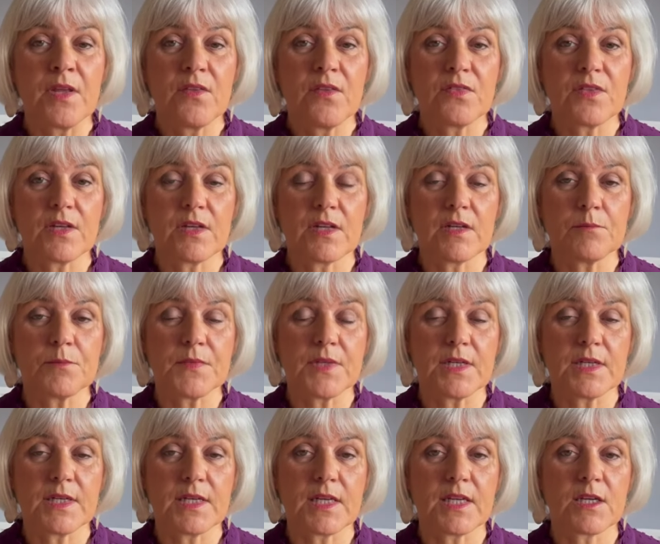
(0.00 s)
the, the
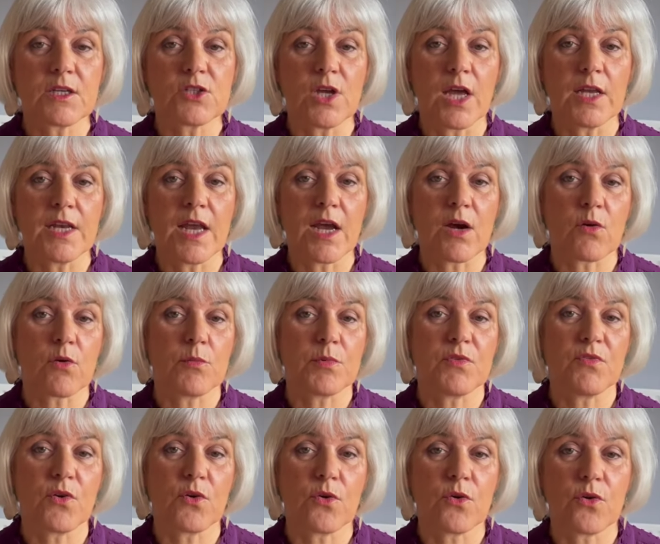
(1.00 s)
link an hour
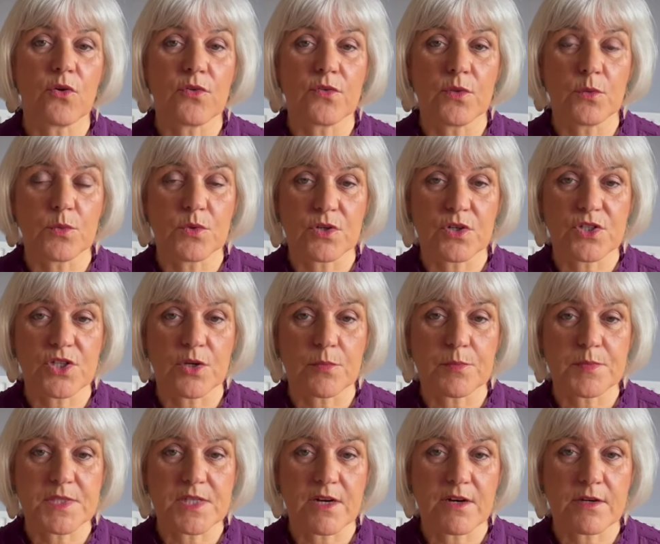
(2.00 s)
before the workshop
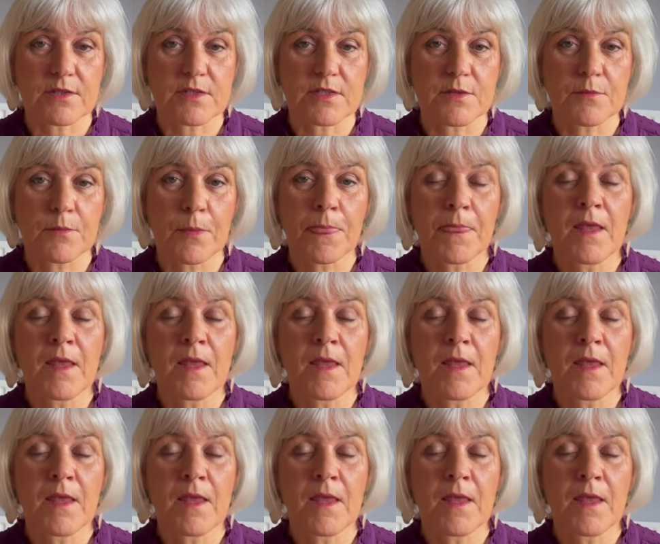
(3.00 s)
starts.